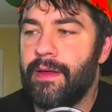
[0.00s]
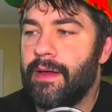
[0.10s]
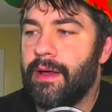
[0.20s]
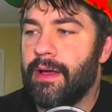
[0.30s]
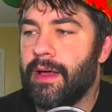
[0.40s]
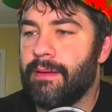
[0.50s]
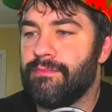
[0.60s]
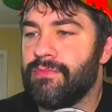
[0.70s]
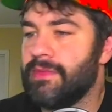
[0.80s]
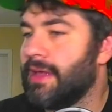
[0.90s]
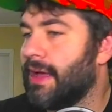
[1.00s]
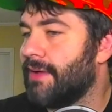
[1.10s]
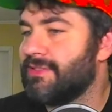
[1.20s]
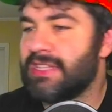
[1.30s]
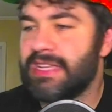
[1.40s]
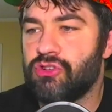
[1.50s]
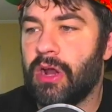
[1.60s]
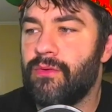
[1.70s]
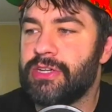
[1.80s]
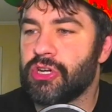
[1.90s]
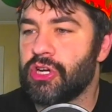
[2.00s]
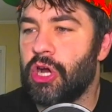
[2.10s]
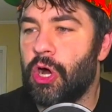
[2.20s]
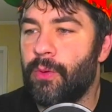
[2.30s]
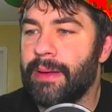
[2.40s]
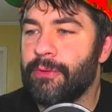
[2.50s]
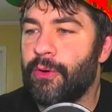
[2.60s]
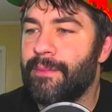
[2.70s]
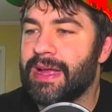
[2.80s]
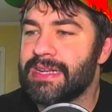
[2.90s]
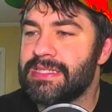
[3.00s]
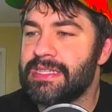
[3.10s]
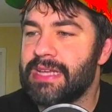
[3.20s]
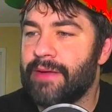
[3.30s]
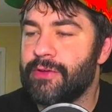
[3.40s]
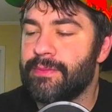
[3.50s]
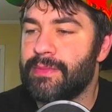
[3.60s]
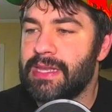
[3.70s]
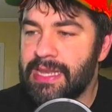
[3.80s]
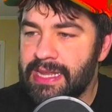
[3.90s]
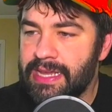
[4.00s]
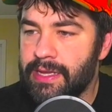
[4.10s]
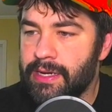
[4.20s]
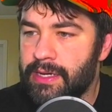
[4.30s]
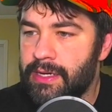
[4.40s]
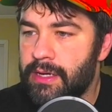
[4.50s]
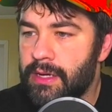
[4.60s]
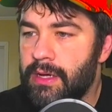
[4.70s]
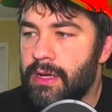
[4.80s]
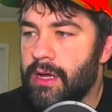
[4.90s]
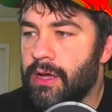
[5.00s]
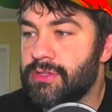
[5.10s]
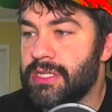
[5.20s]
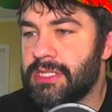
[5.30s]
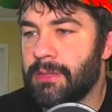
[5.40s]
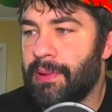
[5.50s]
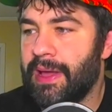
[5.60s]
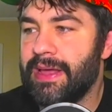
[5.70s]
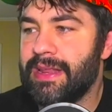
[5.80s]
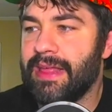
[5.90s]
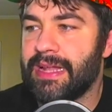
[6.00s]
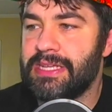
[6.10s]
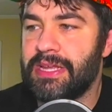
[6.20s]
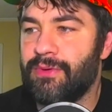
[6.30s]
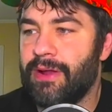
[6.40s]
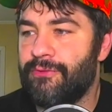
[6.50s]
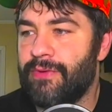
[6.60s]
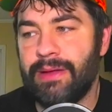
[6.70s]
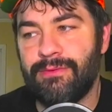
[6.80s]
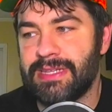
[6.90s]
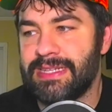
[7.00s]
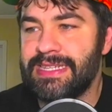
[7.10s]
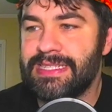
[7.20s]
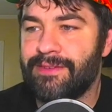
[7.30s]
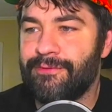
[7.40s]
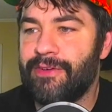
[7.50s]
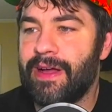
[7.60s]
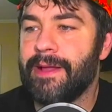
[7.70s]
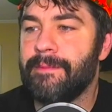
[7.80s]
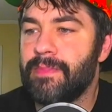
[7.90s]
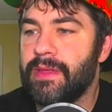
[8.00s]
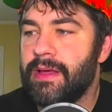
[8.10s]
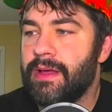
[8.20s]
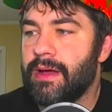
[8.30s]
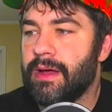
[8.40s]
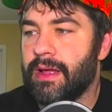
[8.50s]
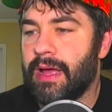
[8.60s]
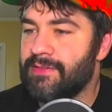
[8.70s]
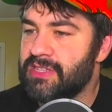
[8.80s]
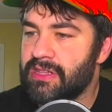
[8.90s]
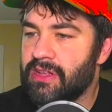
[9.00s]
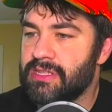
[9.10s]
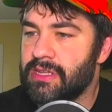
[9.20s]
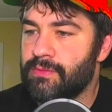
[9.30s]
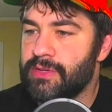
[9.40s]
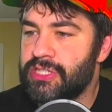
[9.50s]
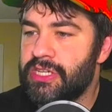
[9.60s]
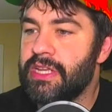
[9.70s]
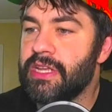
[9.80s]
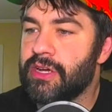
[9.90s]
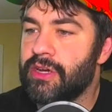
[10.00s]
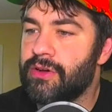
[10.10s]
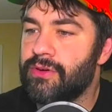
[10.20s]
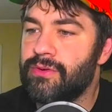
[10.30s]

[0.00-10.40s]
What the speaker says: You obviously had the draw with Richard Comey. I'm going back to see Javier Molina. Jose Zepeda, that 10-round fight was a decent fight. Obviously lost to Lomachenko.